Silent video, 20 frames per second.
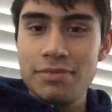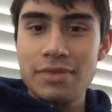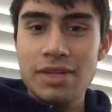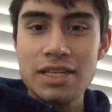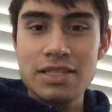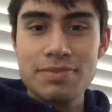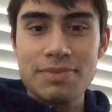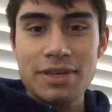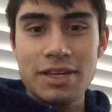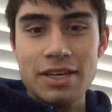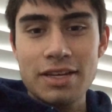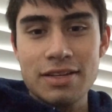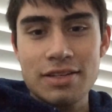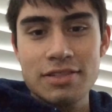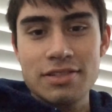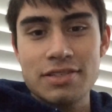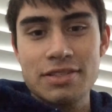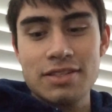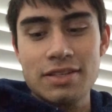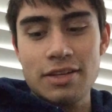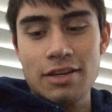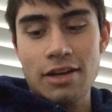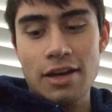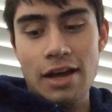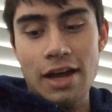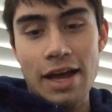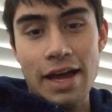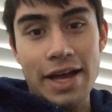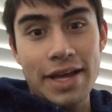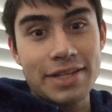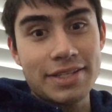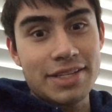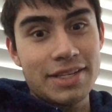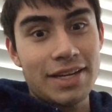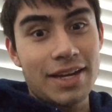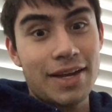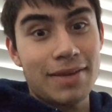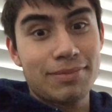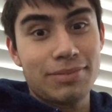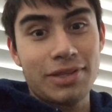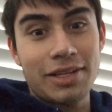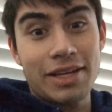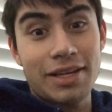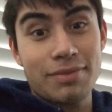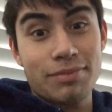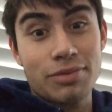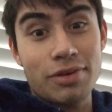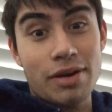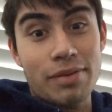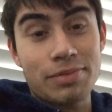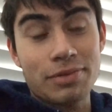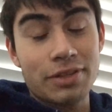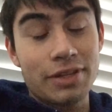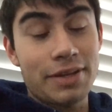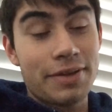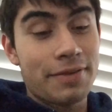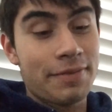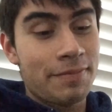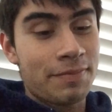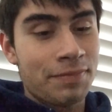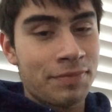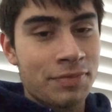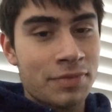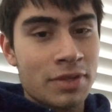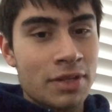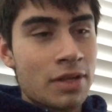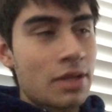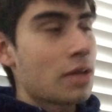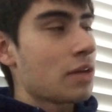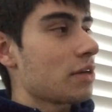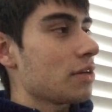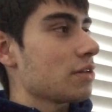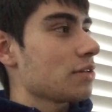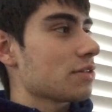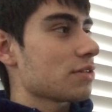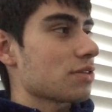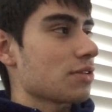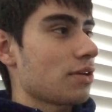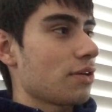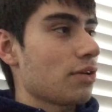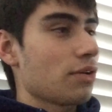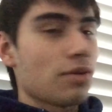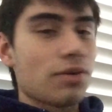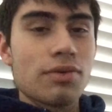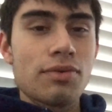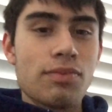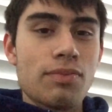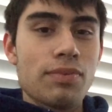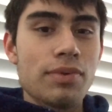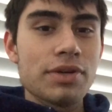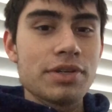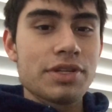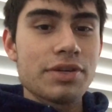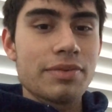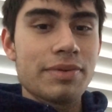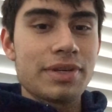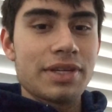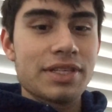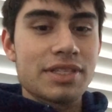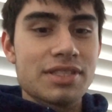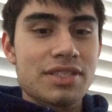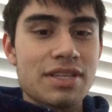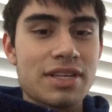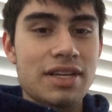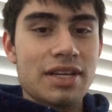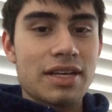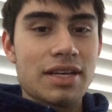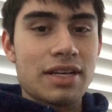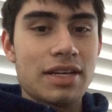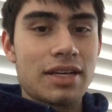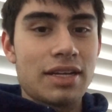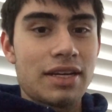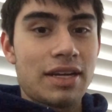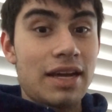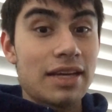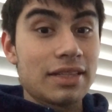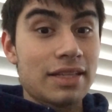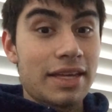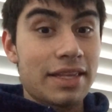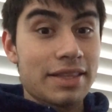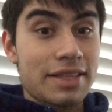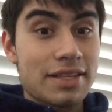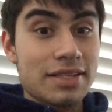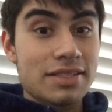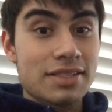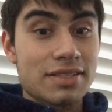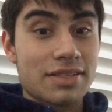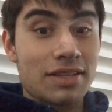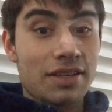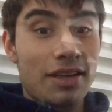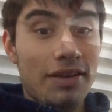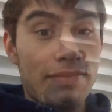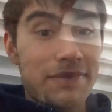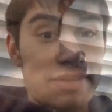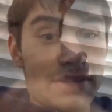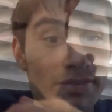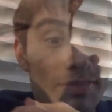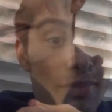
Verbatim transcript: that's because I did not plan properly. So we're doing it uh, not like this. Give me